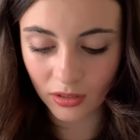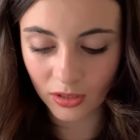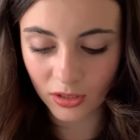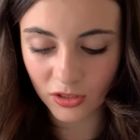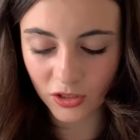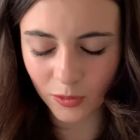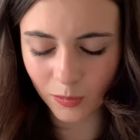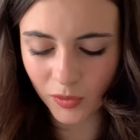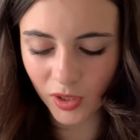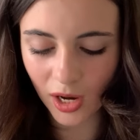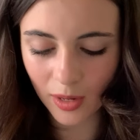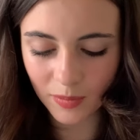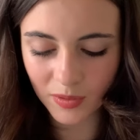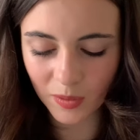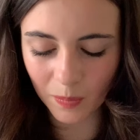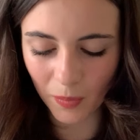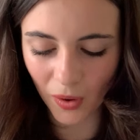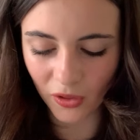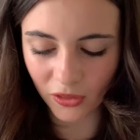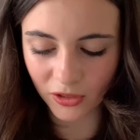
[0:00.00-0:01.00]
Sometimes
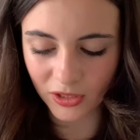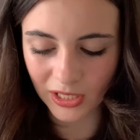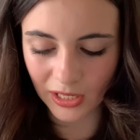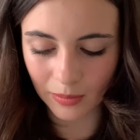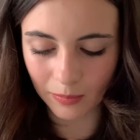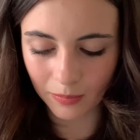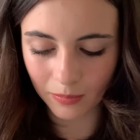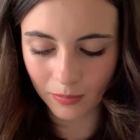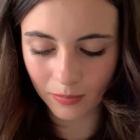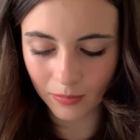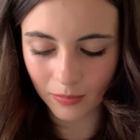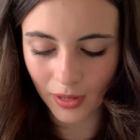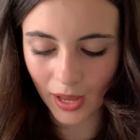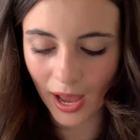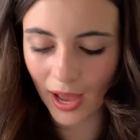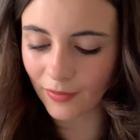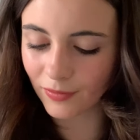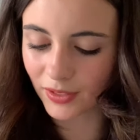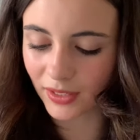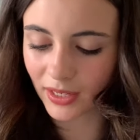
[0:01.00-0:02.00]
it bothered him,
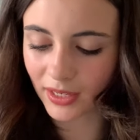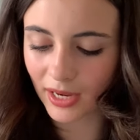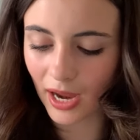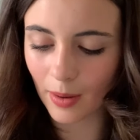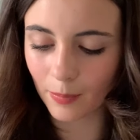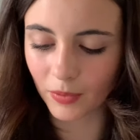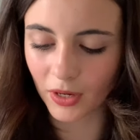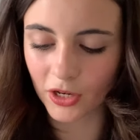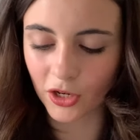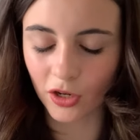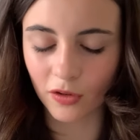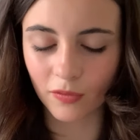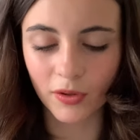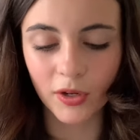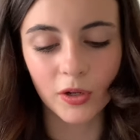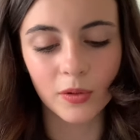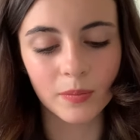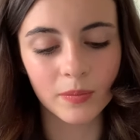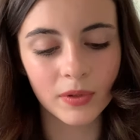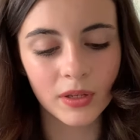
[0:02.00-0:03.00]
having a camera in her
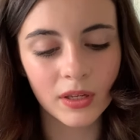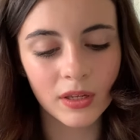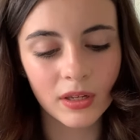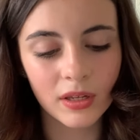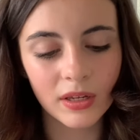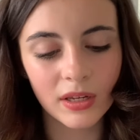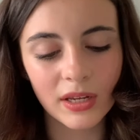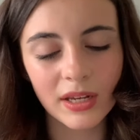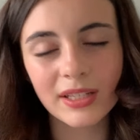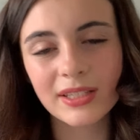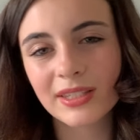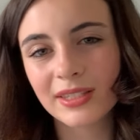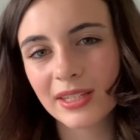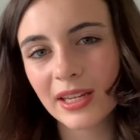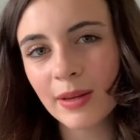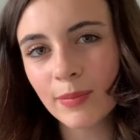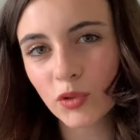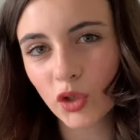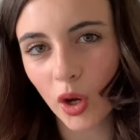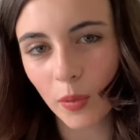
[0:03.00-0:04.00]
room. It
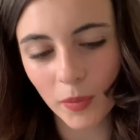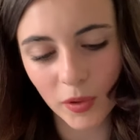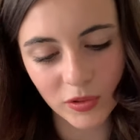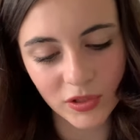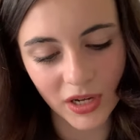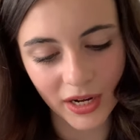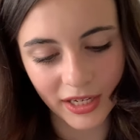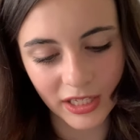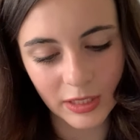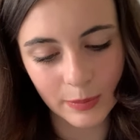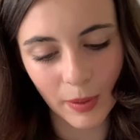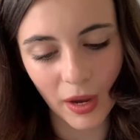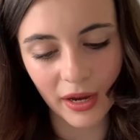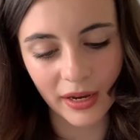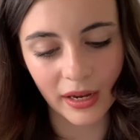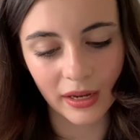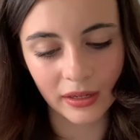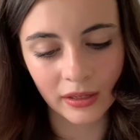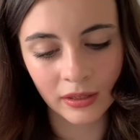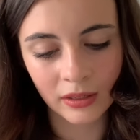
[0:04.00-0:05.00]
seemed almost like
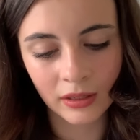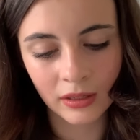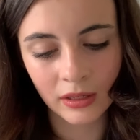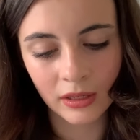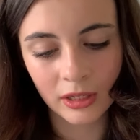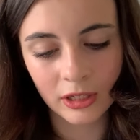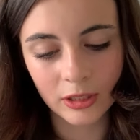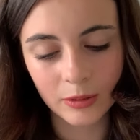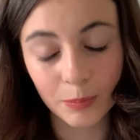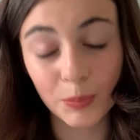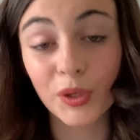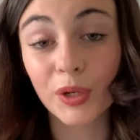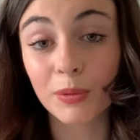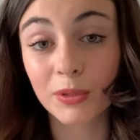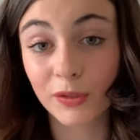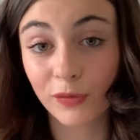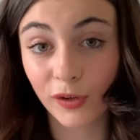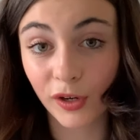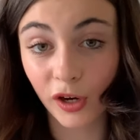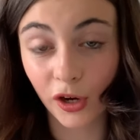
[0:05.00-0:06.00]
spying, but it
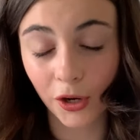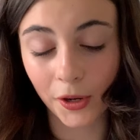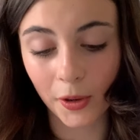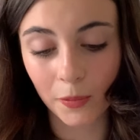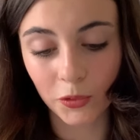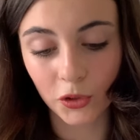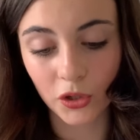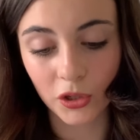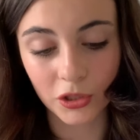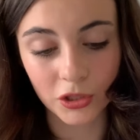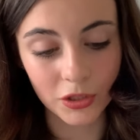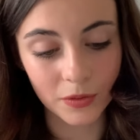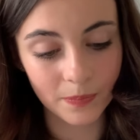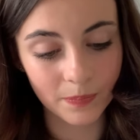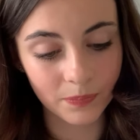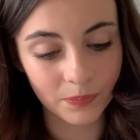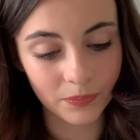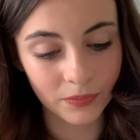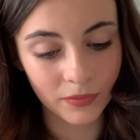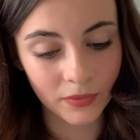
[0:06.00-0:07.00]
was for her own good.
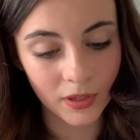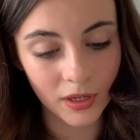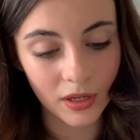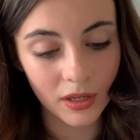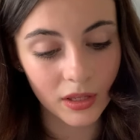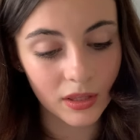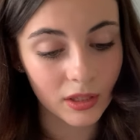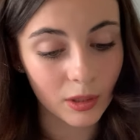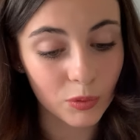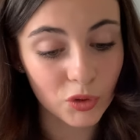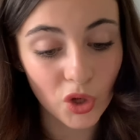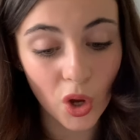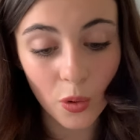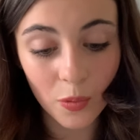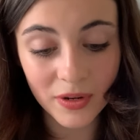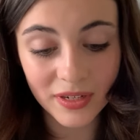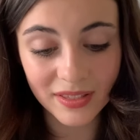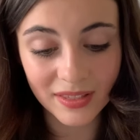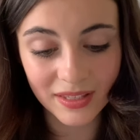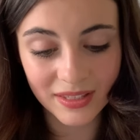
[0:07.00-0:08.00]
There was
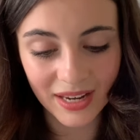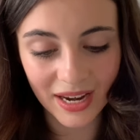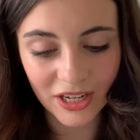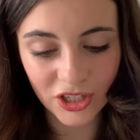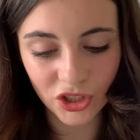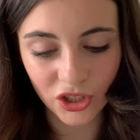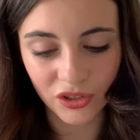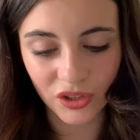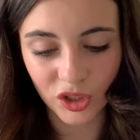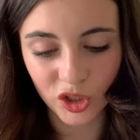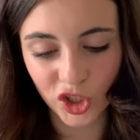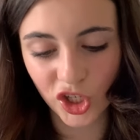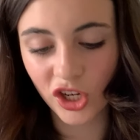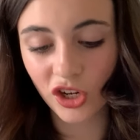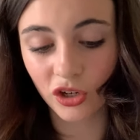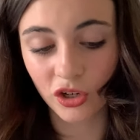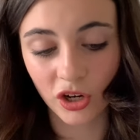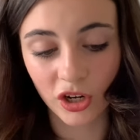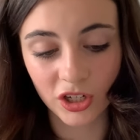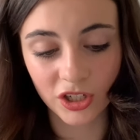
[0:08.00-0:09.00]
always the danger that she
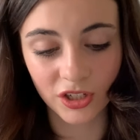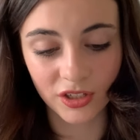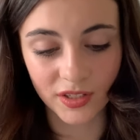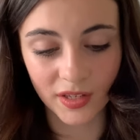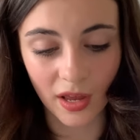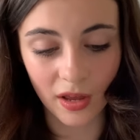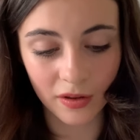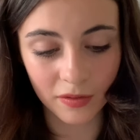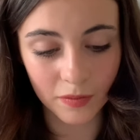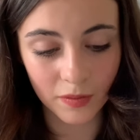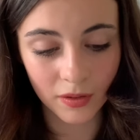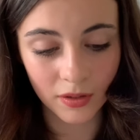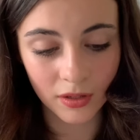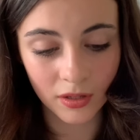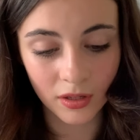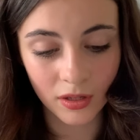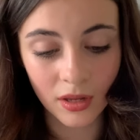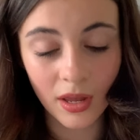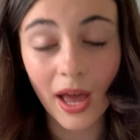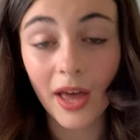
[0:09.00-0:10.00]
could hurt herself.
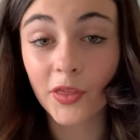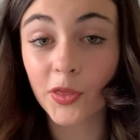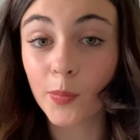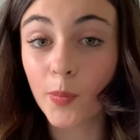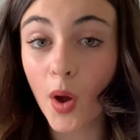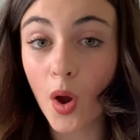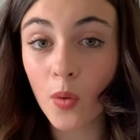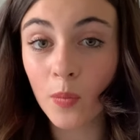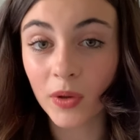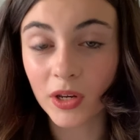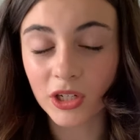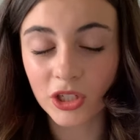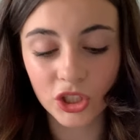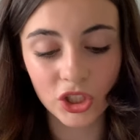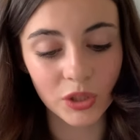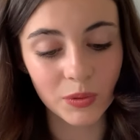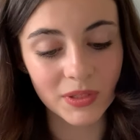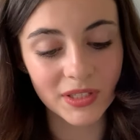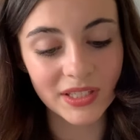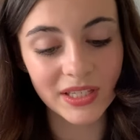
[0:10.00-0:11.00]
At the moment,
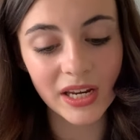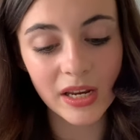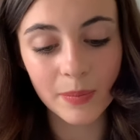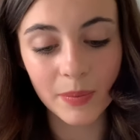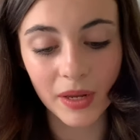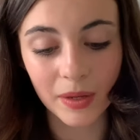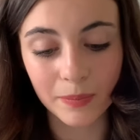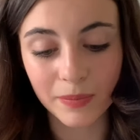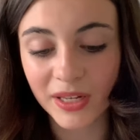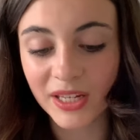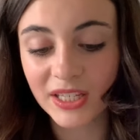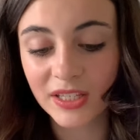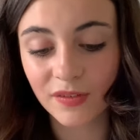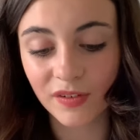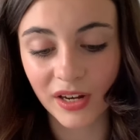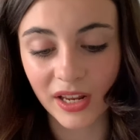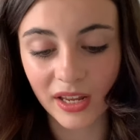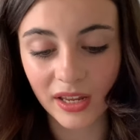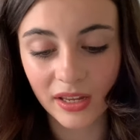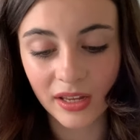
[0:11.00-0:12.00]
she was sleeping
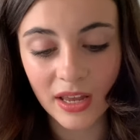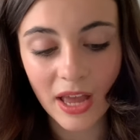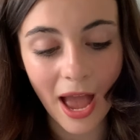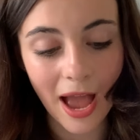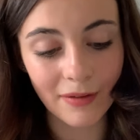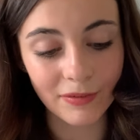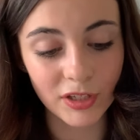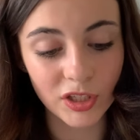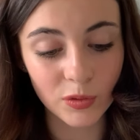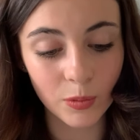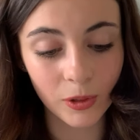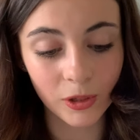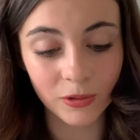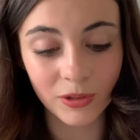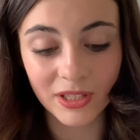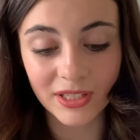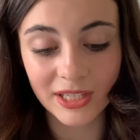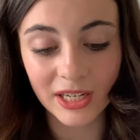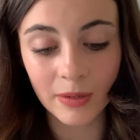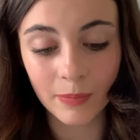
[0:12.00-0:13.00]
peacefully, having swallowed
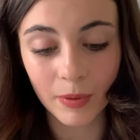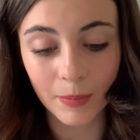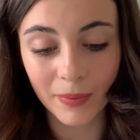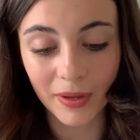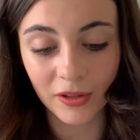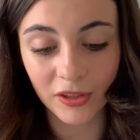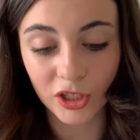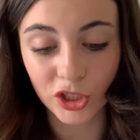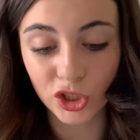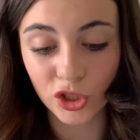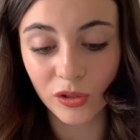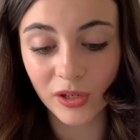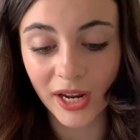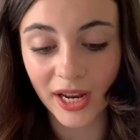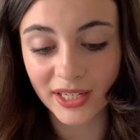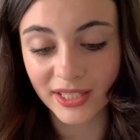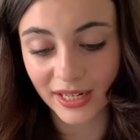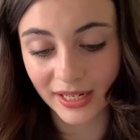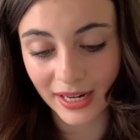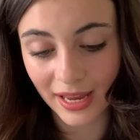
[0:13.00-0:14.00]
the sleeping pill that
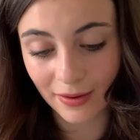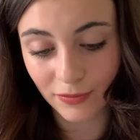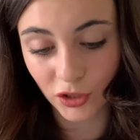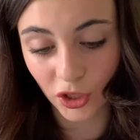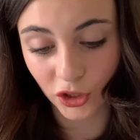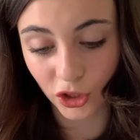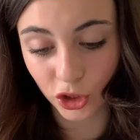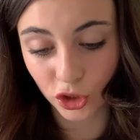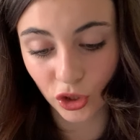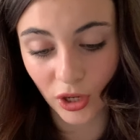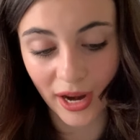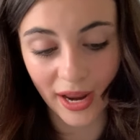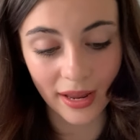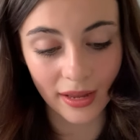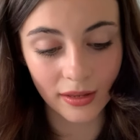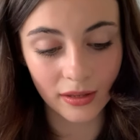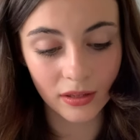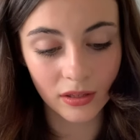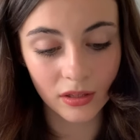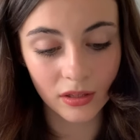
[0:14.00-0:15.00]
Juliet had left on her tray.